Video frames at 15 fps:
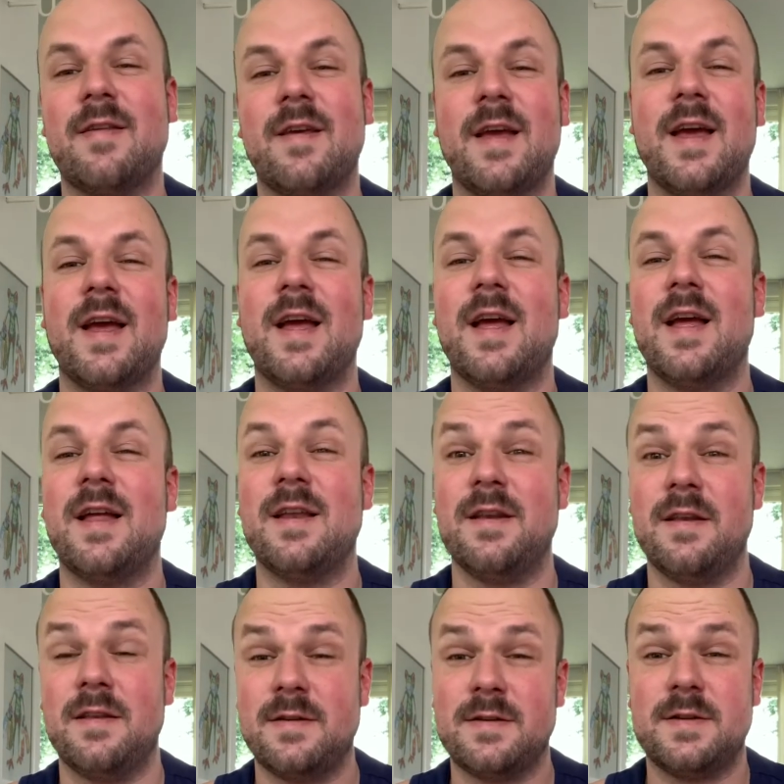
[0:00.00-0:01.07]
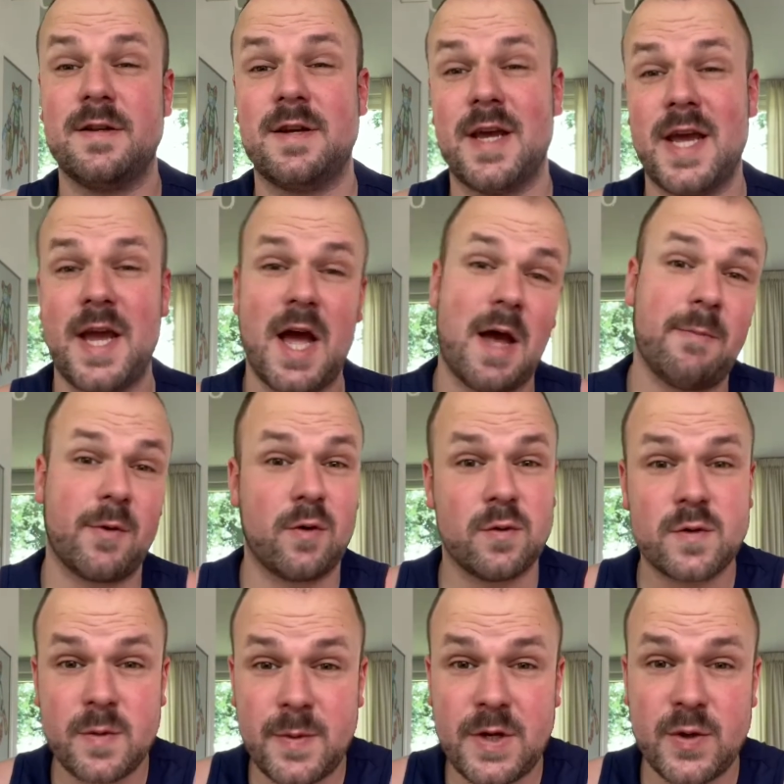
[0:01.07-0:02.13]
and today I'm going
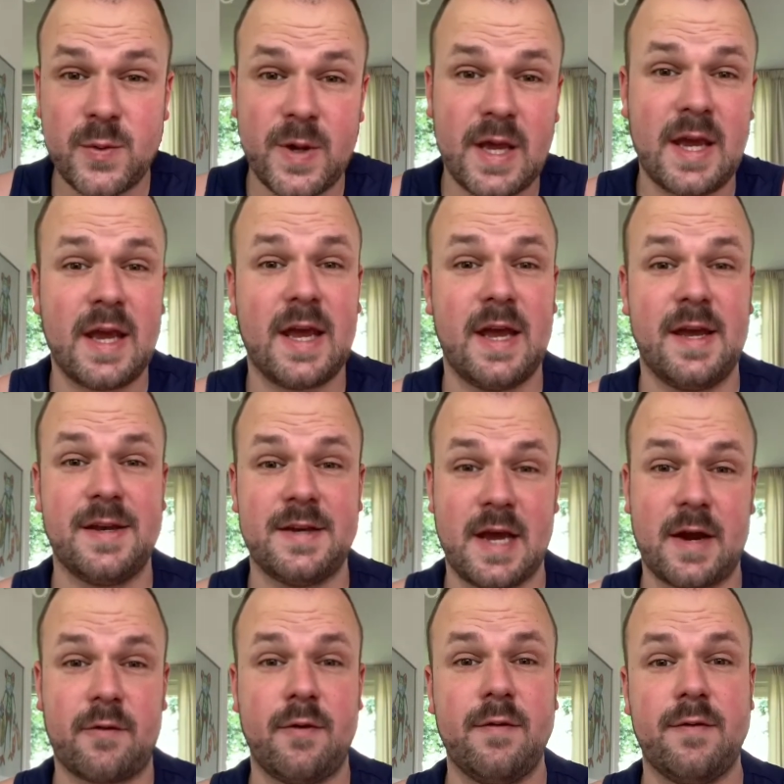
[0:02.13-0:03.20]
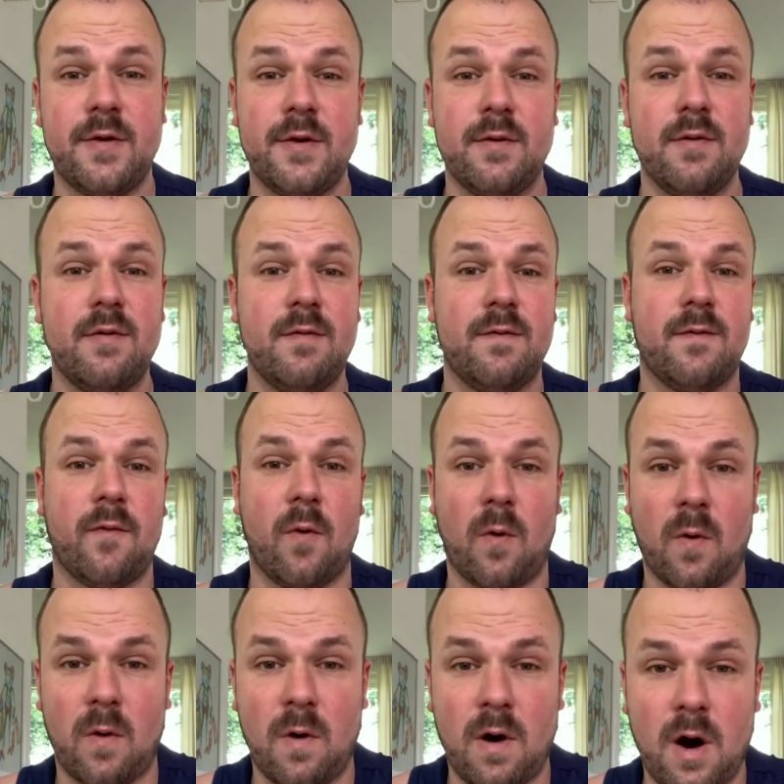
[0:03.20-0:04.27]
to be doing a deck review
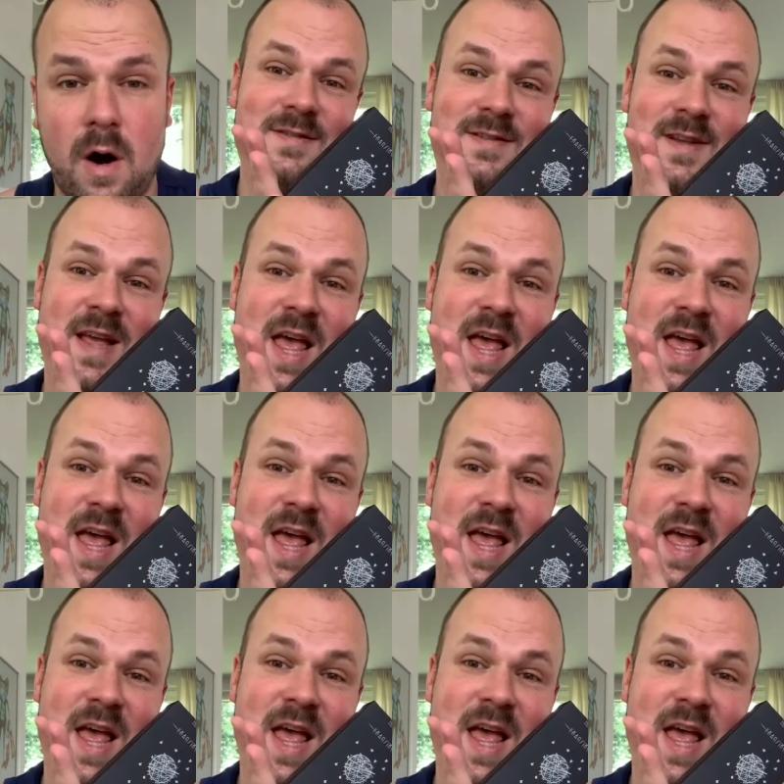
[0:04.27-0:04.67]
for